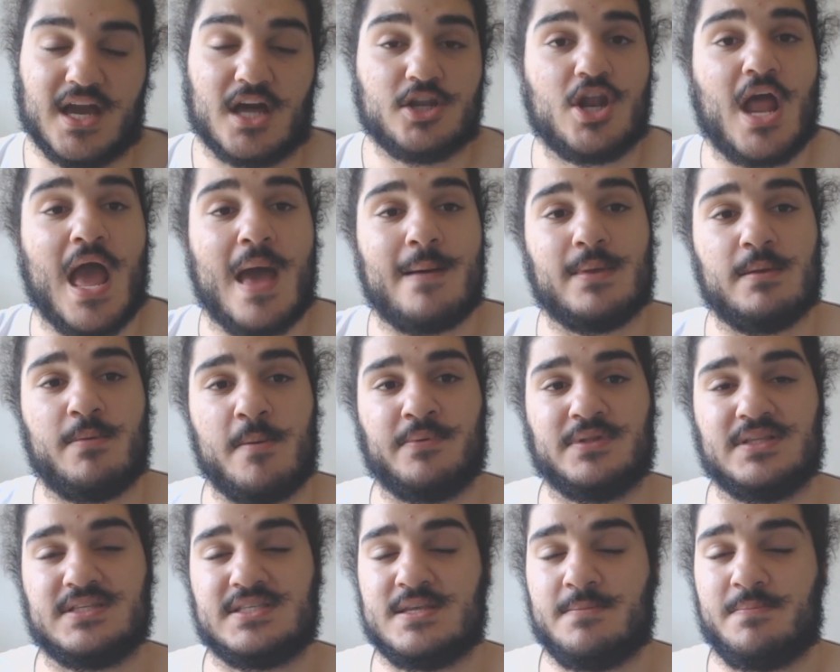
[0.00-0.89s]
I don't know how many
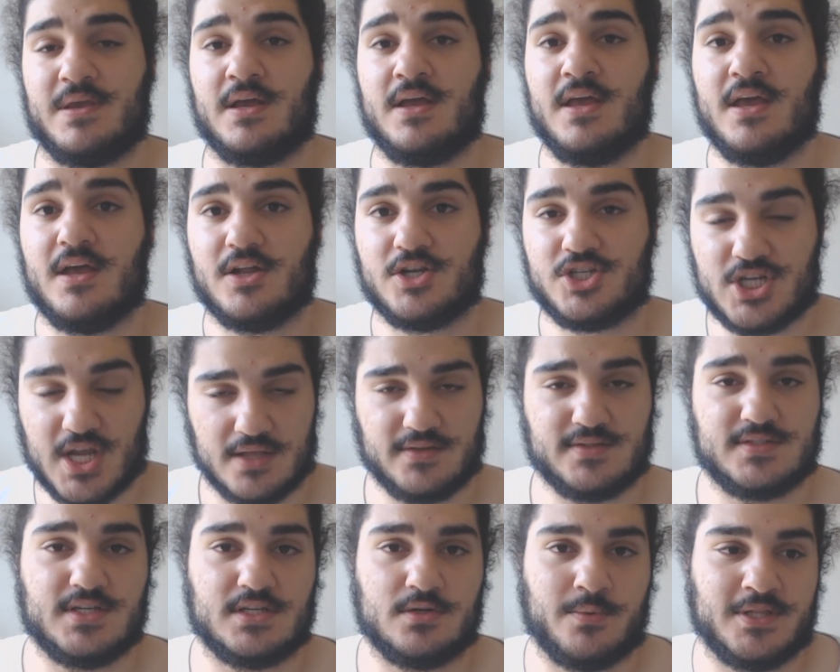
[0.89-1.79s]
people are tipping
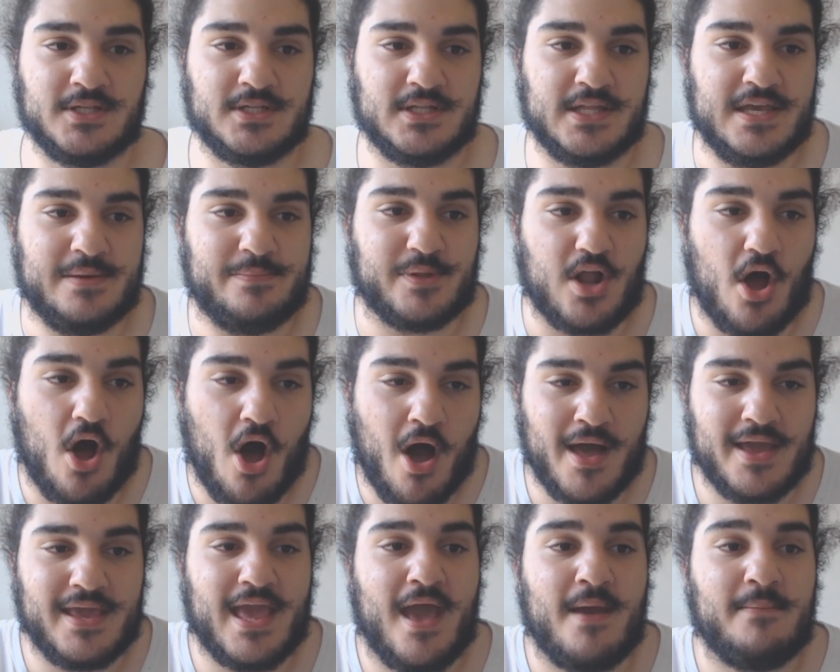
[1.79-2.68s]
Chelsea to win the league, but
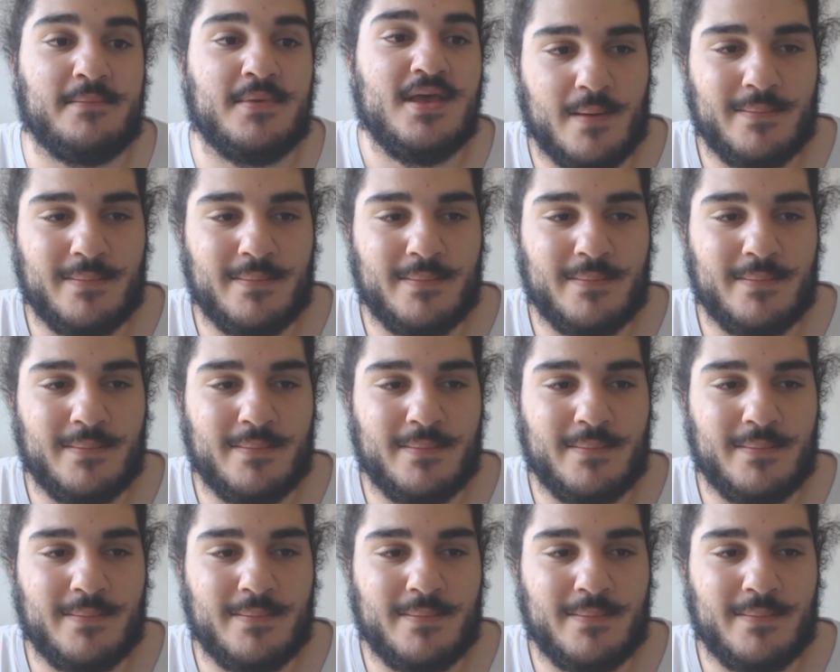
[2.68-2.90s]
I am.